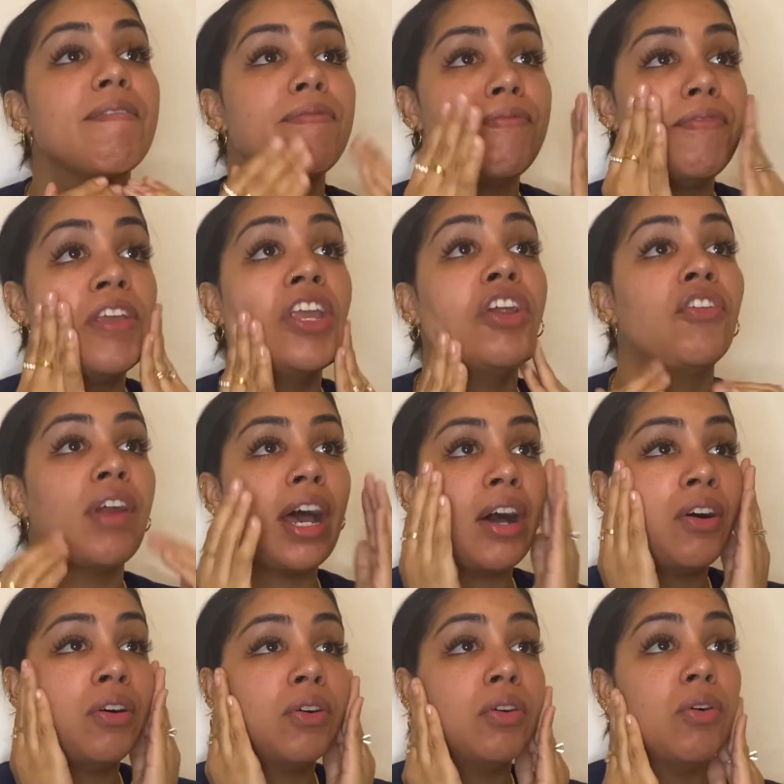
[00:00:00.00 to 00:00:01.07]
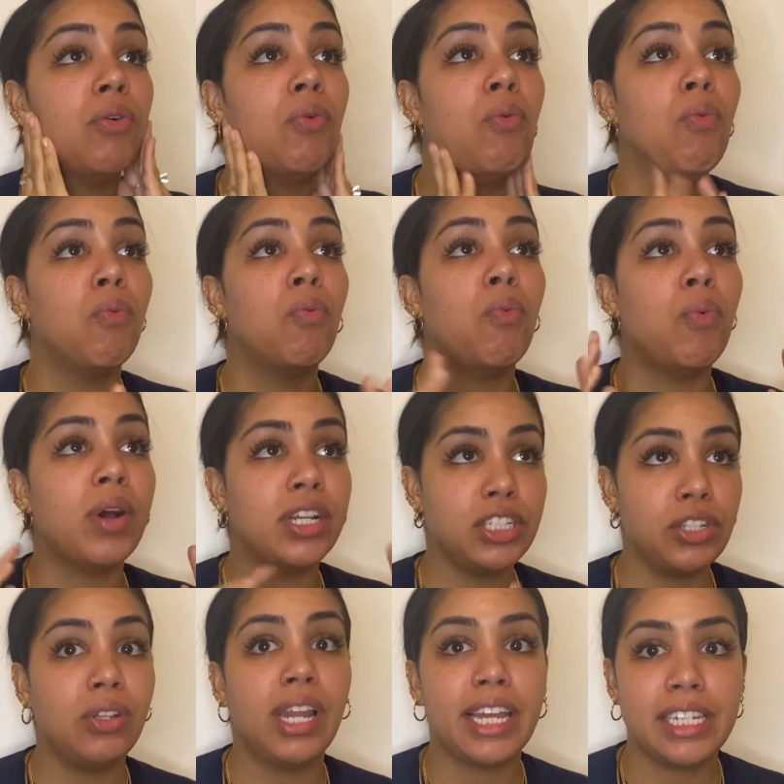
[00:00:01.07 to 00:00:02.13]
figure out
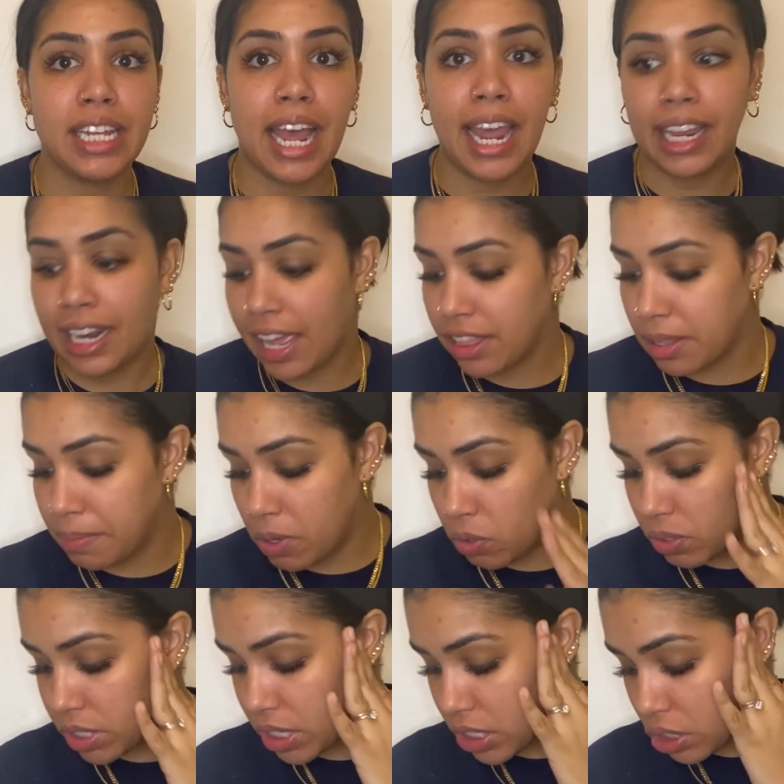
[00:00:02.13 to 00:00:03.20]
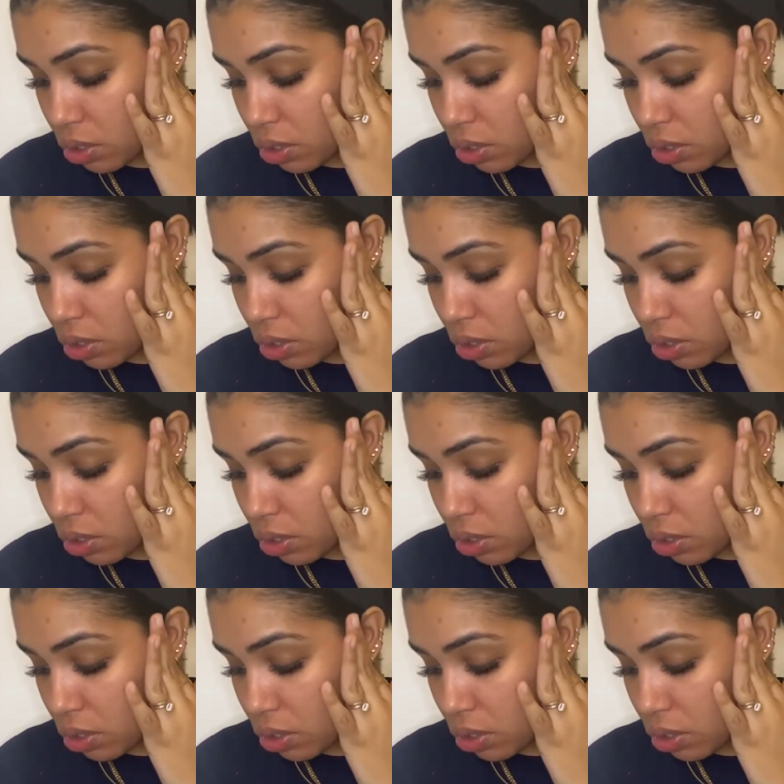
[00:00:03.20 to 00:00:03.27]
what you like to highlight the most.